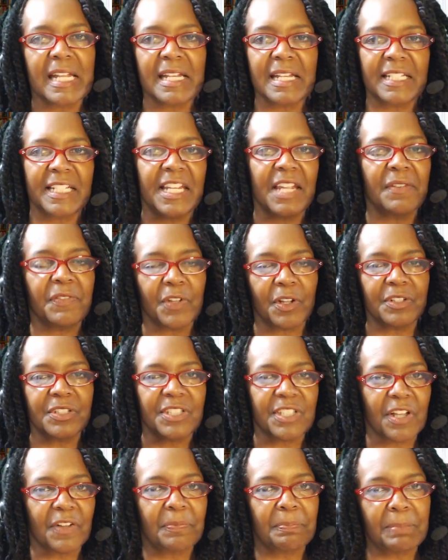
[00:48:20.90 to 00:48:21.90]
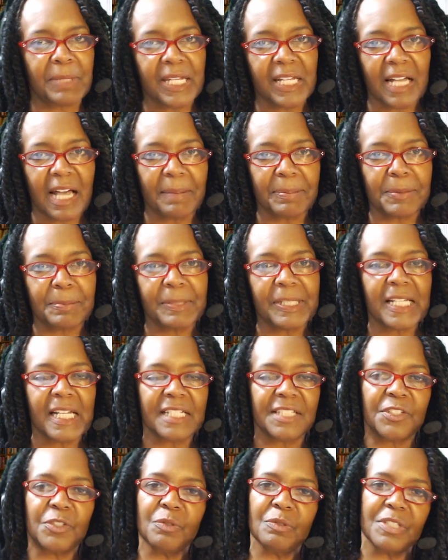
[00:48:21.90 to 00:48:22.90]
give yourself big ups
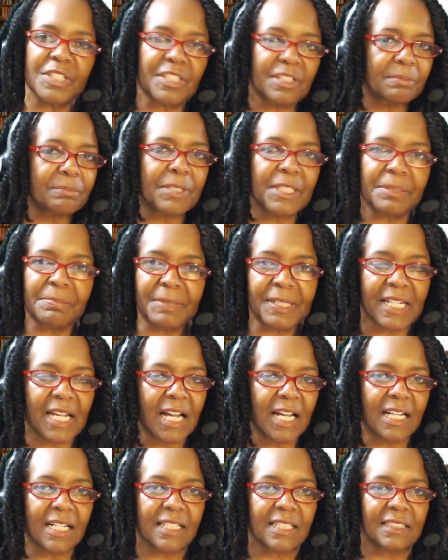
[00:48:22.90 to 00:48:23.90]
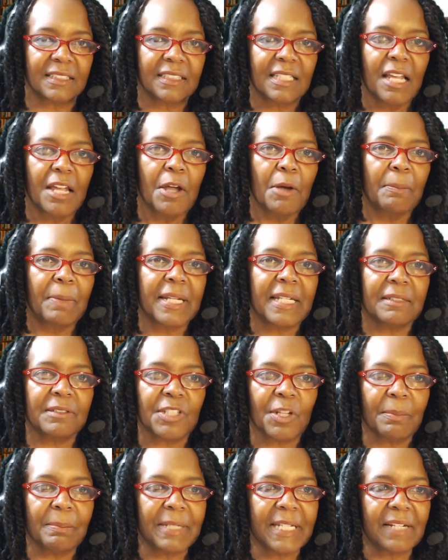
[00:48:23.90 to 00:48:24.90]
because you just just because. But
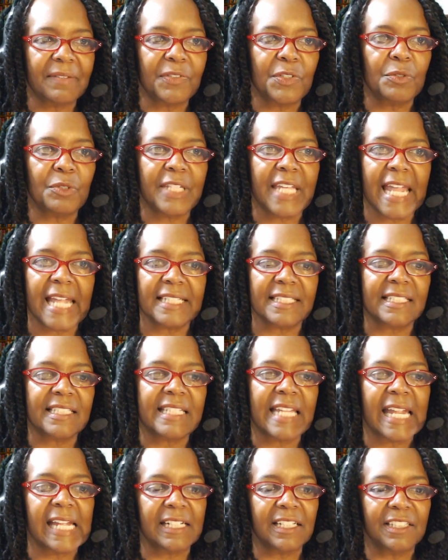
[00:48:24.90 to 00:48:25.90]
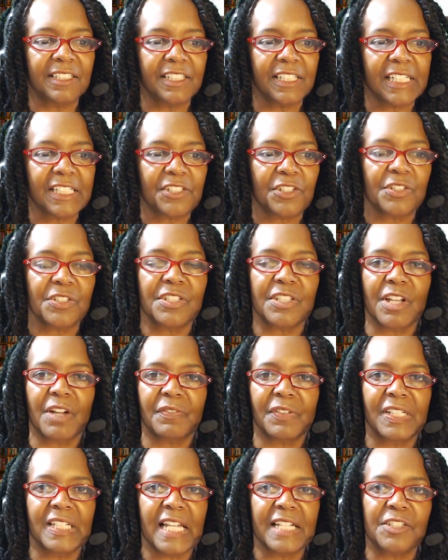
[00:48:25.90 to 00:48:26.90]
so many of you can't stand to look at yourself
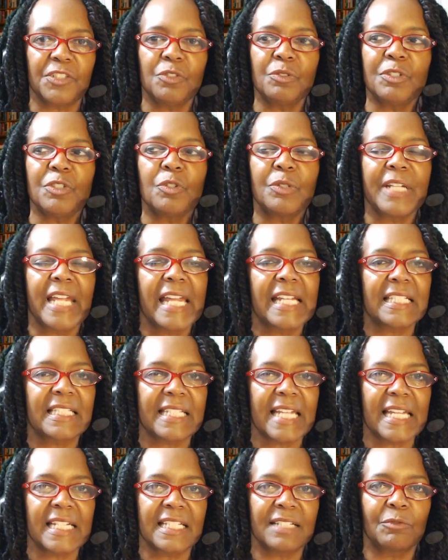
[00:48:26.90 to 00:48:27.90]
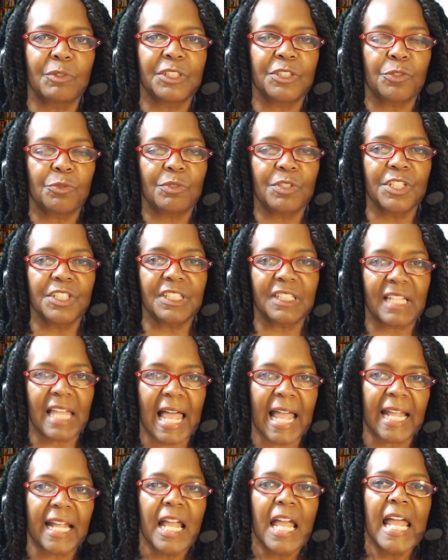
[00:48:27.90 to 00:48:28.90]
unless you you can't stand what you look
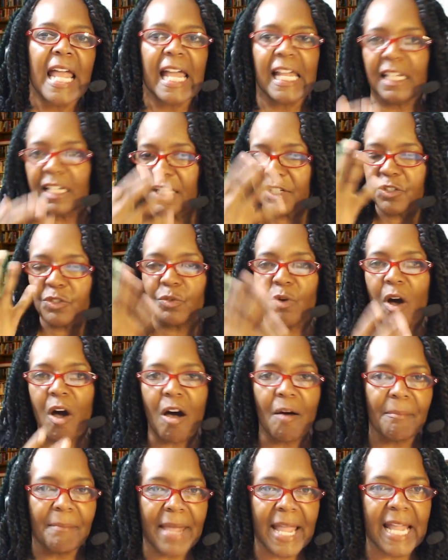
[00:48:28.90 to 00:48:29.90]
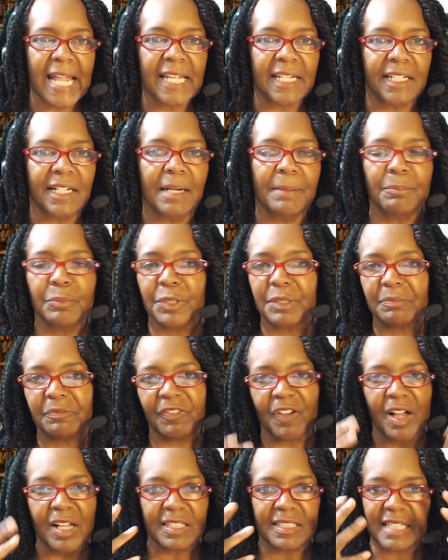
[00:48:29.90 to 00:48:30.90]
like unless you all made up with
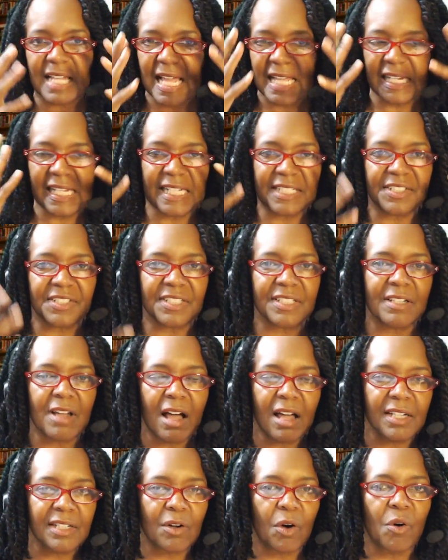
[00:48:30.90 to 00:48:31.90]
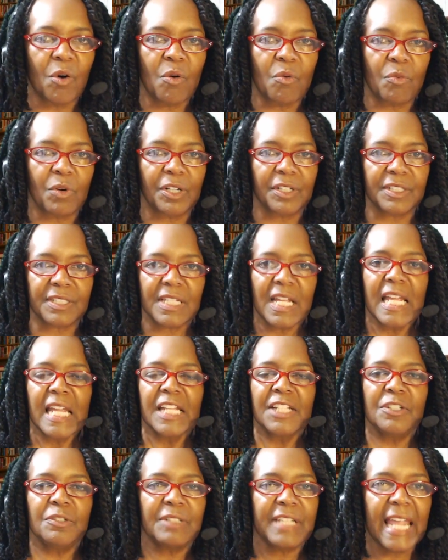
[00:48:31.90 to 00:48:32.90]
false eyelashes and all the whole works.
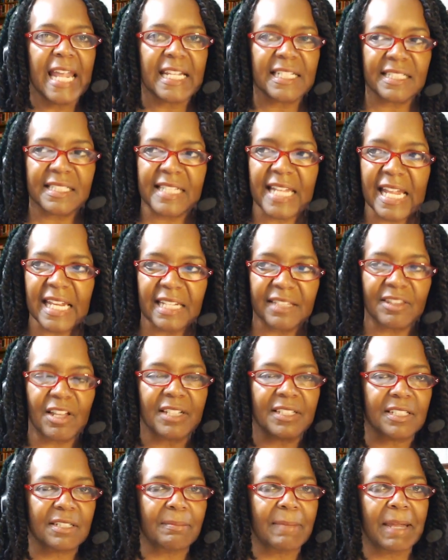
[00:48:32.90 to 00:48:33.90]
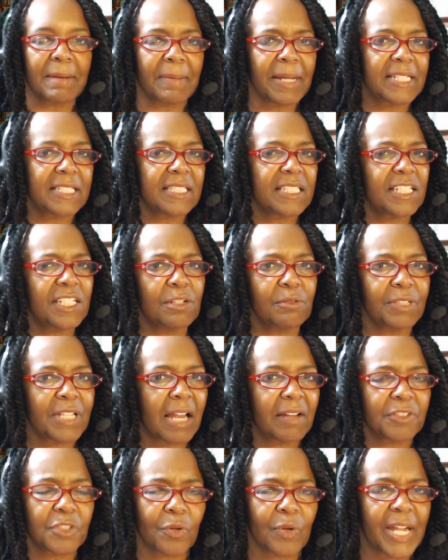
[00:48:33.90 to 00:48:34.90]
You can't stand the thought that somebody might see you
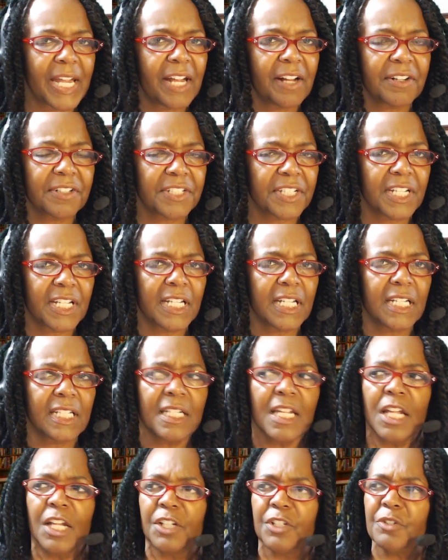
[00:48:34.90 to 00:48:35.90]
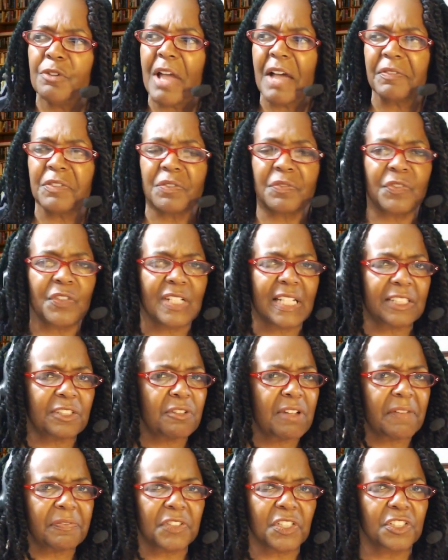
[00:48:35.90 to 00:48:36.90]
without your hair done. You have to feel like you
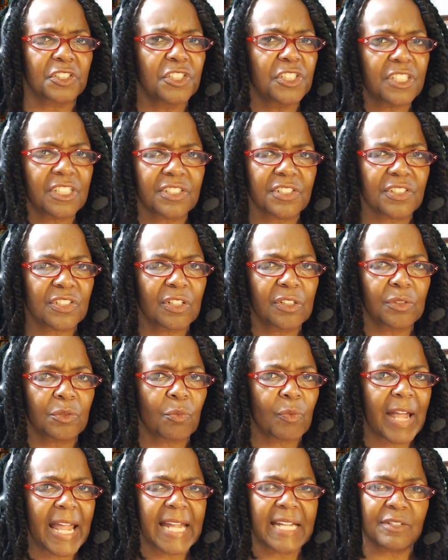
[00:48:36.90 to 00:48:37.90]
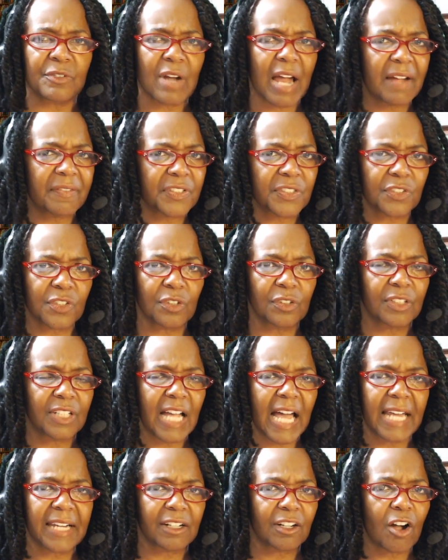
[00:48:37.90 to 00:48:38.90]
have to look a certain way, drive a certain
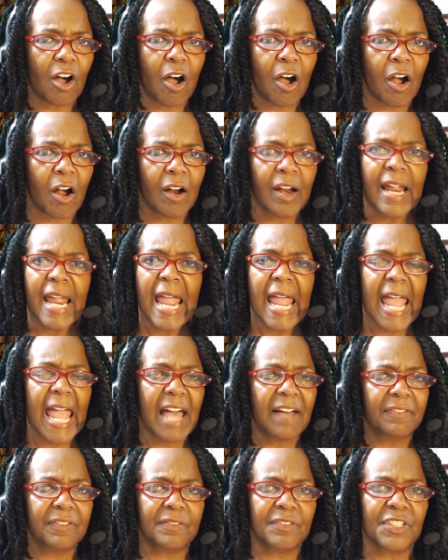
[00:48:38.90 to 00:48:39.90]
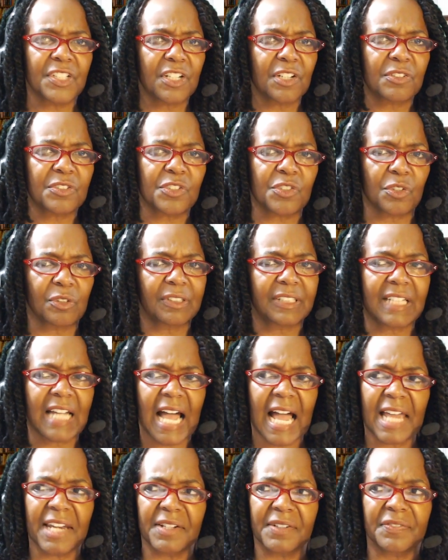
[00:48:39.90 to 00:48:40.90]
kind of car, have a you know certain
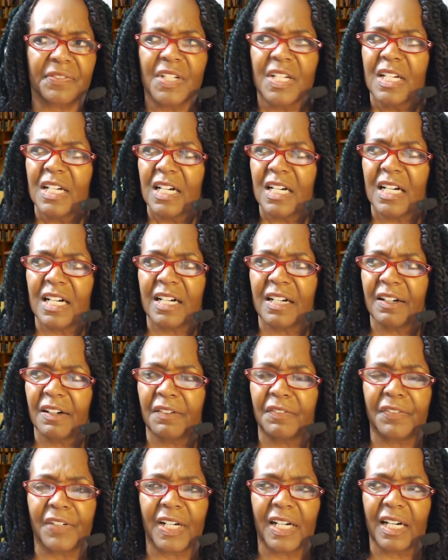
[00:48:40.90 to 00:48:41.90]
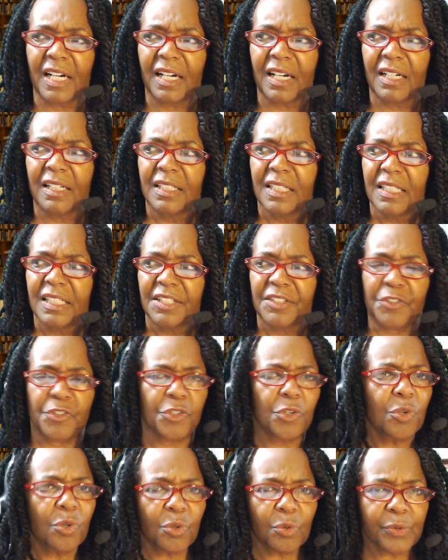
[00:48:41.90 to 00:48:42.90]
kind of of uh,
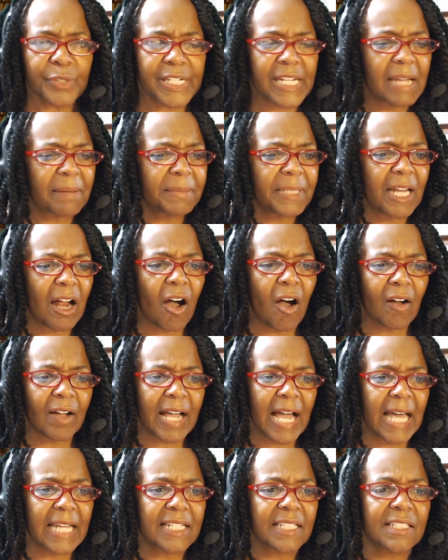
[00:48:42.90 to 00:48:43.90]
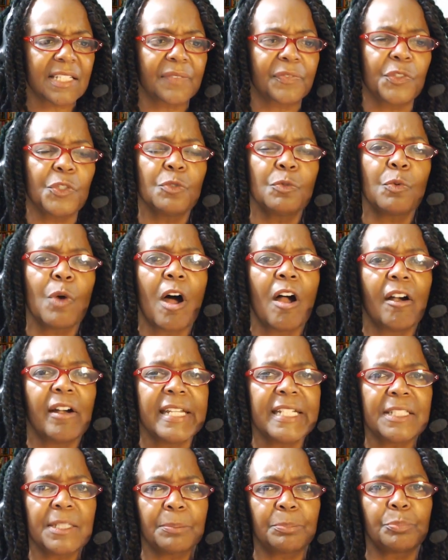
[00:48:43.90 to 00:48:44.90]
jewelry. I mean, all kind of stuff. You are
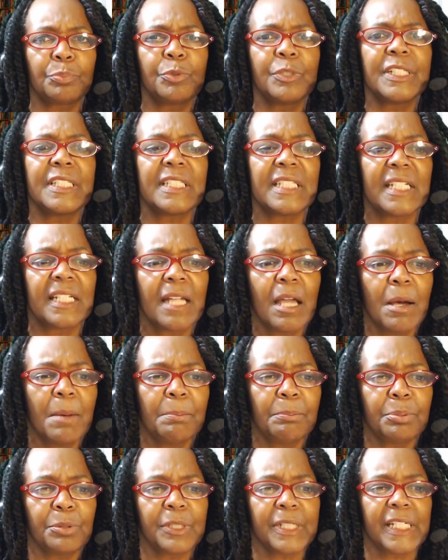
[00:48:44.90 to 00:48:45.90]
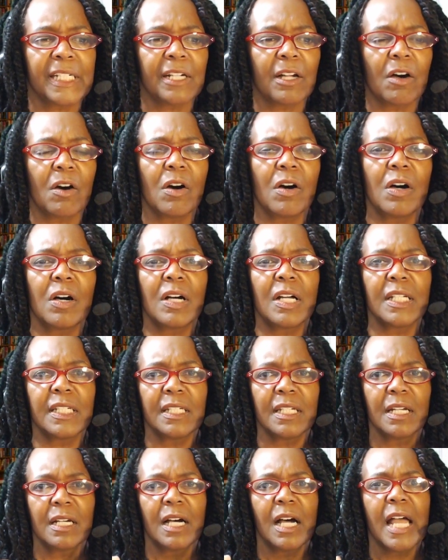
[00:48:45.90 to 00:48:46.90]
into printing, putting on
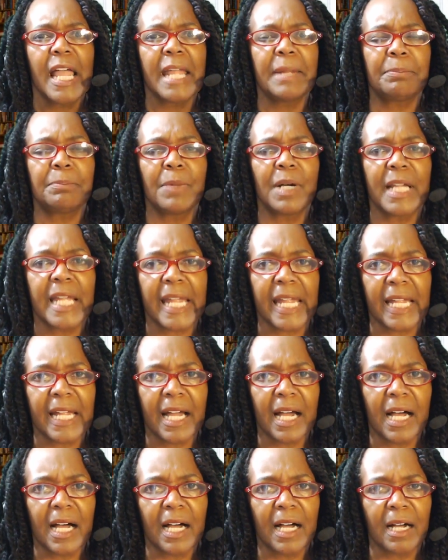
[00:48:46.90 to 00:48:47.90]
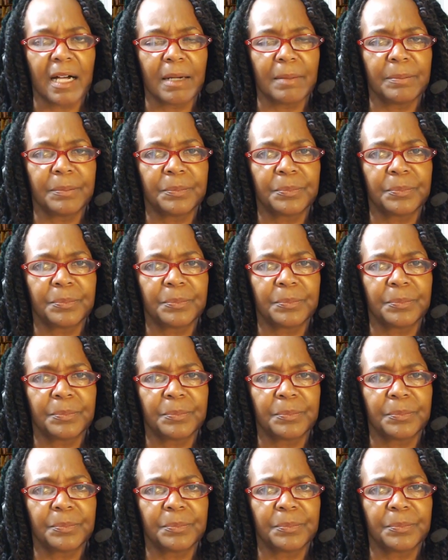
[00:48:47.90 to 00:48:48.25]
a a um,